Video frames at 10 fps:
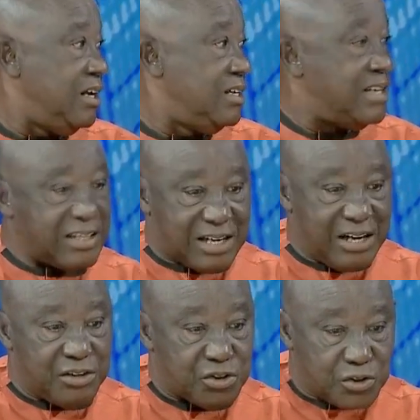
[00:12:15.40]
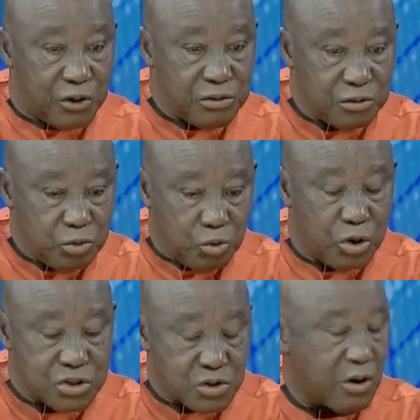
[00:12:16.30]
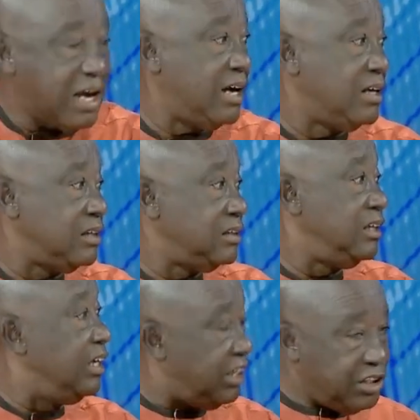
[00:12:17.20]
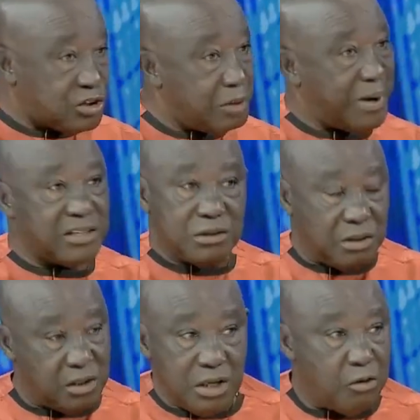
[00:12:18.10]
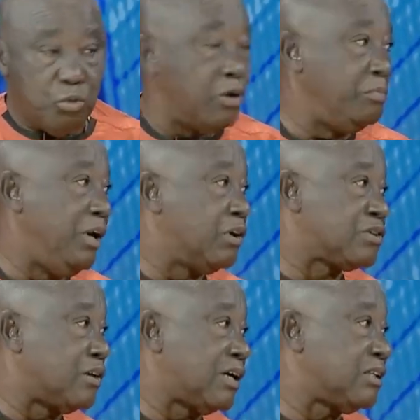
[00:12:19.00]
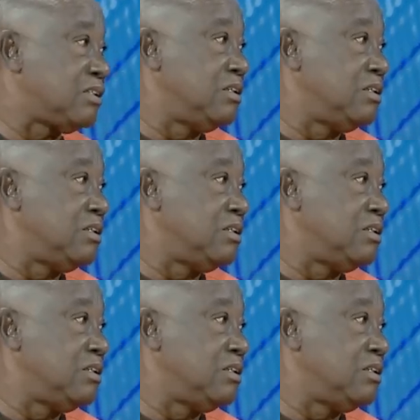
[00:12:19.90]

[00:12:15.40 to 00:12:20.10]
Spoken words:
that can turn one sucker into about 1 million suckers